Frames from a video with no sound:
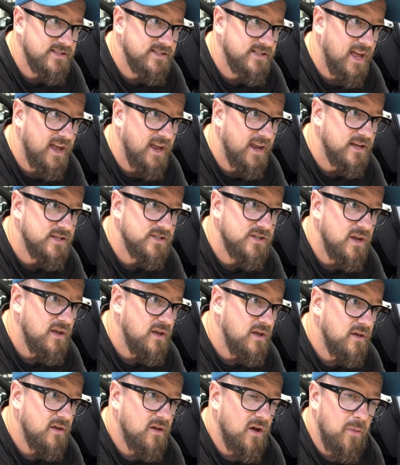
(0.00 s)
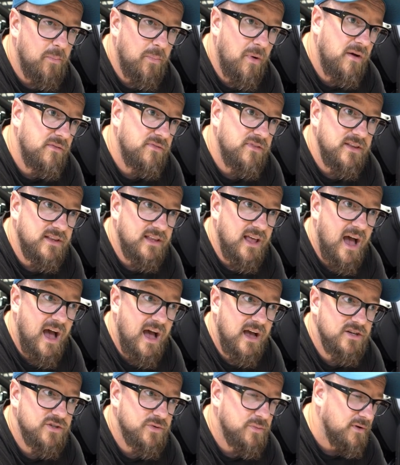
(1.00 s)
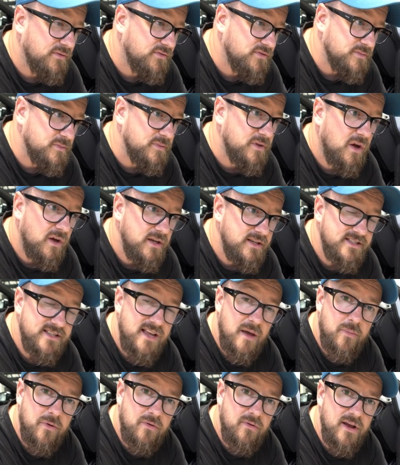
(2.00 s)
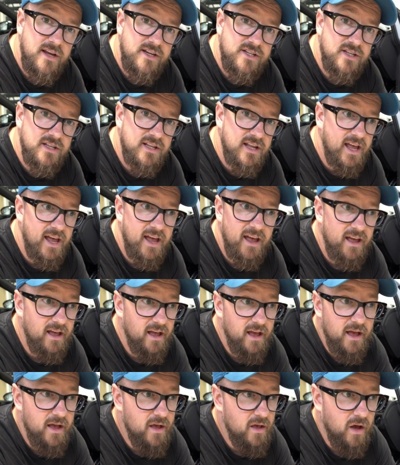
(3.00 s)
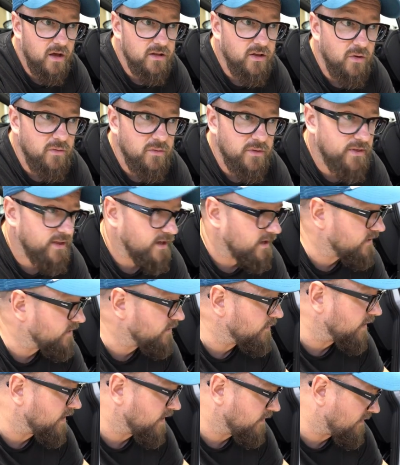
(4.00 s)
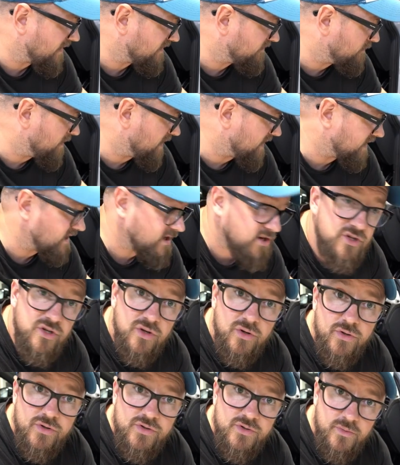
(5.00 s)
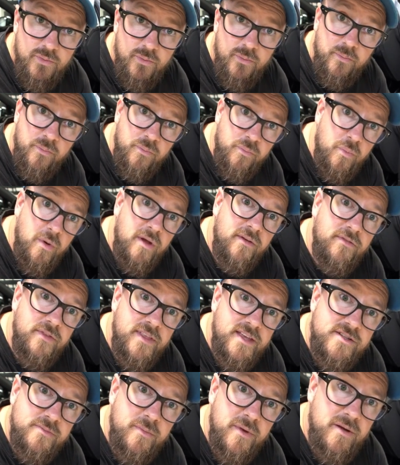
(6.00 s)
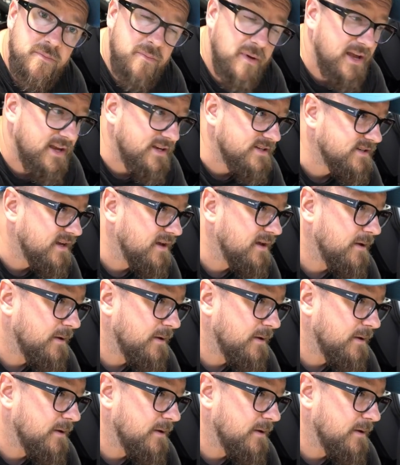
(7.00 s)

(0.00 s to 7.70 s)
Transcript: stage above the dash. We have some nice separation there. I don't think that we're going to have many issues with this mid-bass.